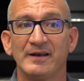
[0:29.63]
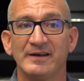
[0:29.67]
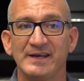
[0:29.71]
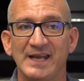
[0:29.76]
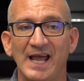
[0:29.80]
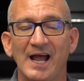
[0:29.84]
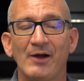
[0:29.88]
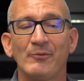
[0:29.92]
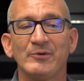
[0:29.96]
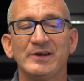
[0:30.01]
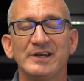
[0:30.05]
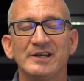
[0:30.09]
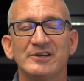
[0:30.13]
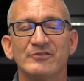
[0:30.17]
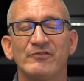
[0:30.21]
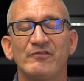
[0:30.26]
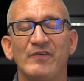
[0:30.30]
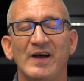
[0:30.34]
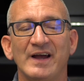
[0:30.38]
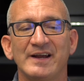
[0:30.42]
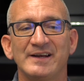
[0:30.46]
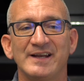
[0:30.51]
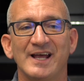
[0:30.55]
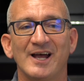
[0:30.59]
Now we need to
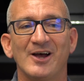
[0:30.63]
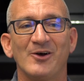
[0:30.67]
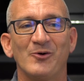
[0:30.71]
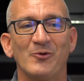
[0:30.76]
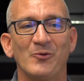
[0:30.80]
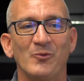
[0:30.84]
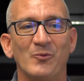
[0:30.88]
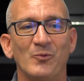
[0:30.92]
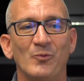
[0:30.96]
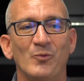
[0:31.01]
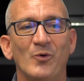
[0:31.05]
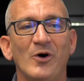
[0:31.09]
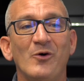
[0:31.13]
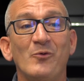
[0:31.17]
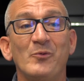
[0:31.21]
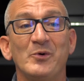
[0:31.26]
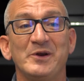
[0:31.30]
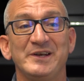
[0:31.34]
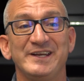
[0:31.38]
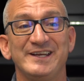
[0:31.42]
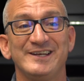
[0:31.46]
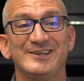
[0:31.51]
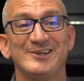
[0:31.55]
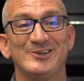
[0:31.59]
find out what
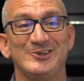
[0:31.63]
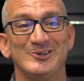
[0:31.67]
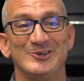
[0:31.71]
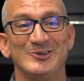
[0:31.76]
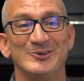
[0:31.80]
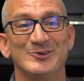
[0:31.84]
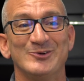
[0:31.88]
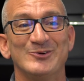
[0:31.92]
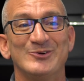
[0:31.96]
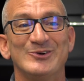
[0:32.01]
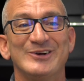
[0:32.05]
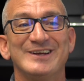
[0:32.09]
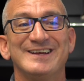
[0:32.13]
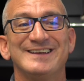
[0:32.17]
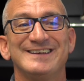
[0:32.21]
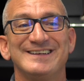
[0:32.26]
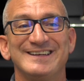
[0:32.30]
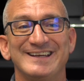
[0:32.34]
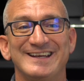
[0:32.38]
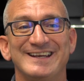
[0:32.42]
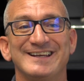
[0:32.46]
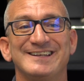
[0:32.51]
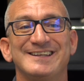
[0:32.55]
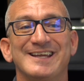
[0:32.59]
we need to do
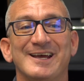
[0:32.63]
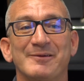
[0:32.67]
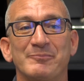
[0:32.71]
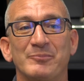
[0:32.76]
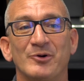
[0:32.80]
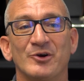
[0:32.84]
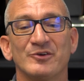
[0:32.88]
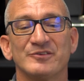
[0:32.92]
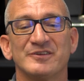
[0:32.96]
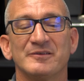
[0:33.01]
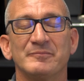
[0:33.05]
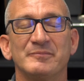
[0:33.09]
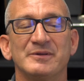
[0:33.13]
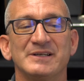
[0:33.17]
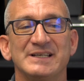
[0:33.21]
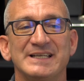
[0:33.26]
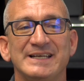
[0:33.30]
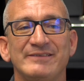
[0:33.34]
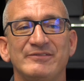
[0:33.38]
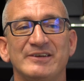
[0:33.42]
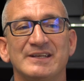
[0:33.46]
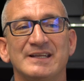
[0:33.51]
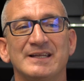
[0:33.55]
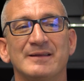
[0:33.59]
to get that person
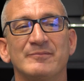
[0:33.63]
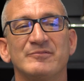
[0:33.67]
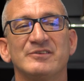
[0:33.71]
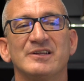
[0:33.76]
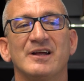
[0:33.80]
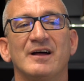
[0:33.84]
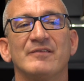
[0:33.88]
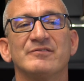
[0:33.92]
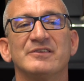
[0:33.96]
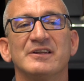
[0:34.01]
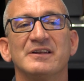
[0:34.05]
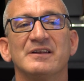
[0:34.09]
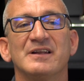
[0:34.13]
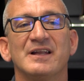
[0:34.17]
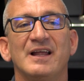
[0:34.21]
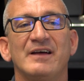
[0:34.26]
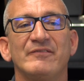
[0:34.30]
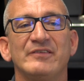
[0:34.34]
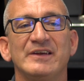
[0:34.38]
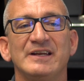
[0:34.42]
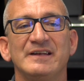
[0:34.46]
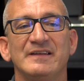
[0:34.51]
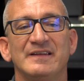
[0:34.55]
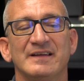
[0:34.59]
believing in themselves and
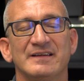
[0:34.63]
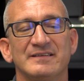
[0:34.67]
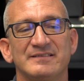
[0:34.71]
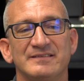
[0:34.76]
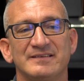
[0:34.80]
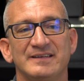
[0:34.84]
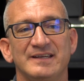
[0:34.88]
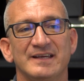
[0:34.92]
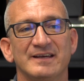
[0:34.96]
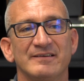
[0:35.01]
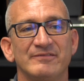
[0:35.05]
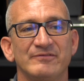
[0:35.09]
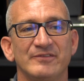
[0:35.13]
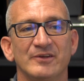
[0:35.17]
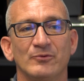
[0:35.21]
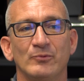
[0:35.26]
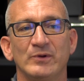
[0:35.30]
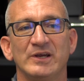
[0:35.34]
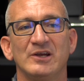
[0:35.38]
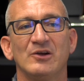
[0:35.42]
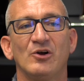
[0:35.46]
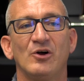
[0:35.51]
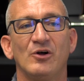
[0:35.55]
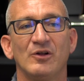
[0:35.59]
loving this gift that
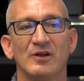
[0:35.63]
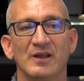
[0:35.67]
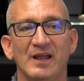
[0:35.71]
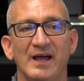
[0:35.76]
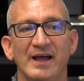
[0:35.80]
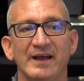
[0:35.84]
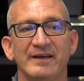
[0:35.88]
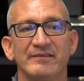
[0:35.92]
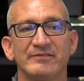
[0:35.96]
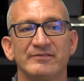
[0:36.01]
we call life.